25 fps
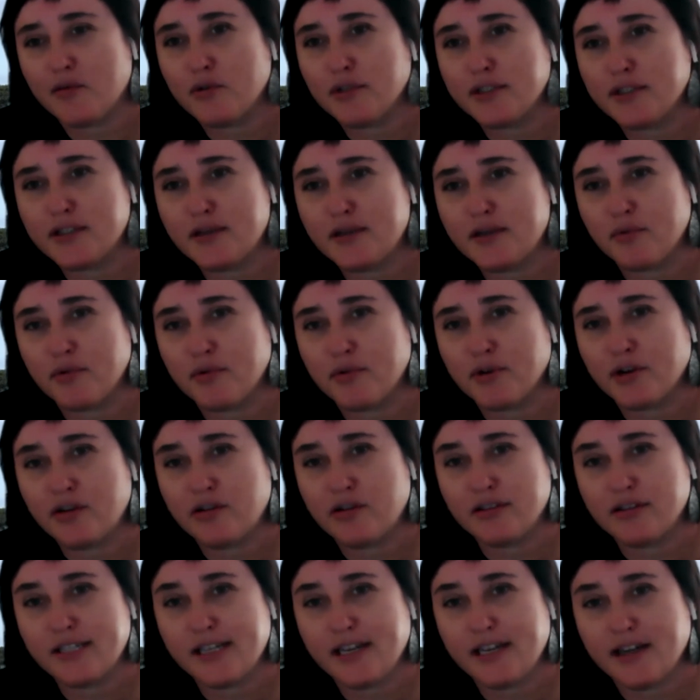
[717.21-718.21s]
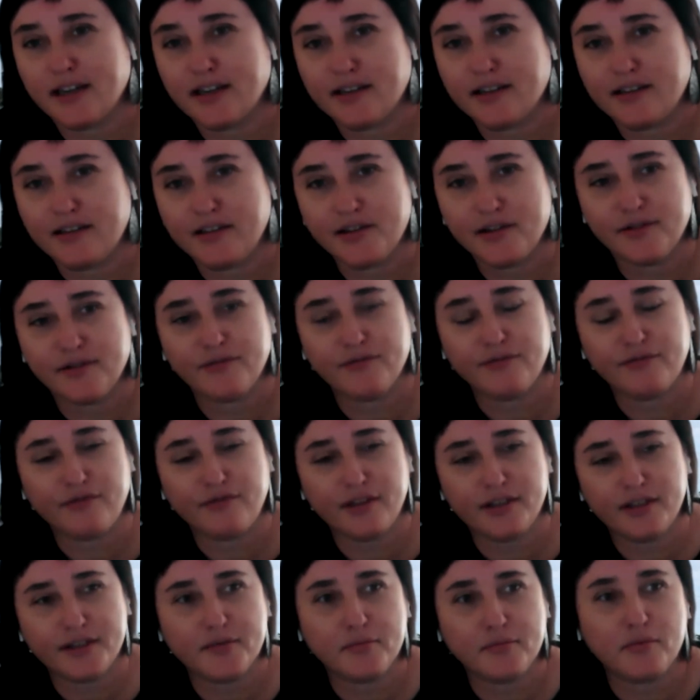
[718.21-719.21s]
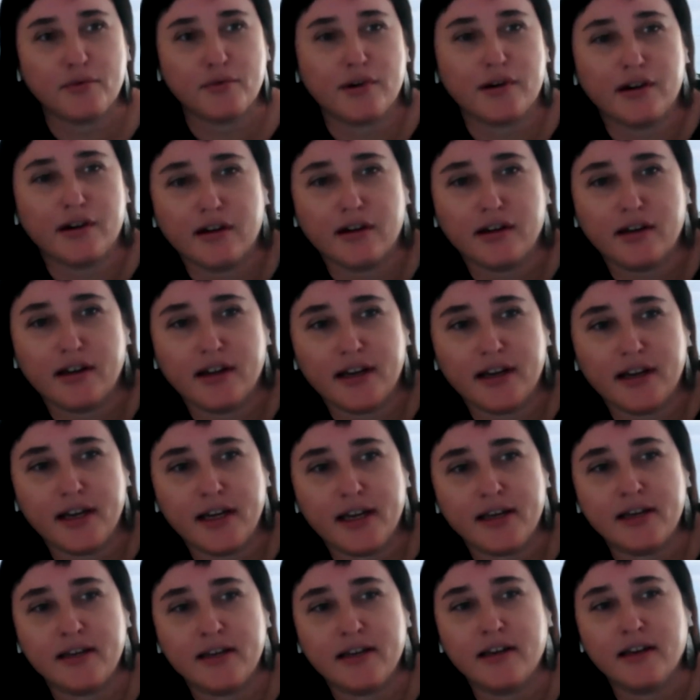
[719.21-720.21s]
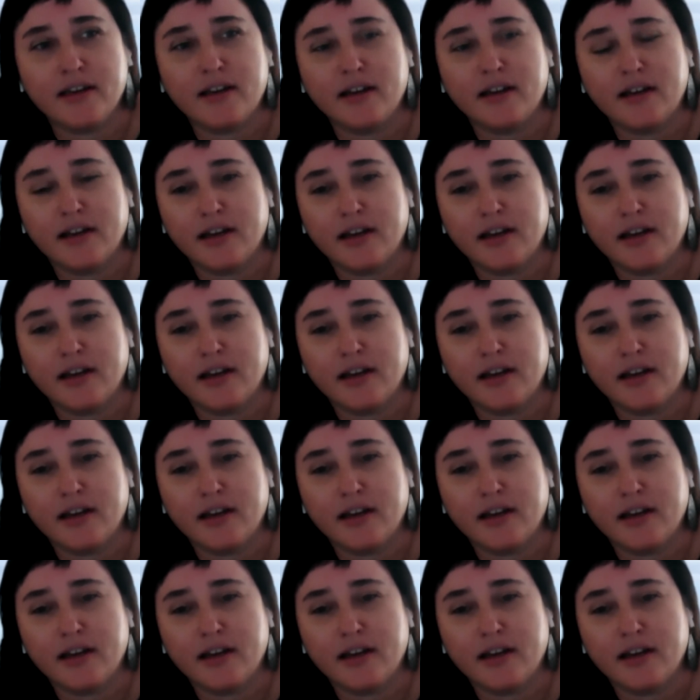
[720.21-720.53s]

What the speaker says: what's the broader context of this work? And,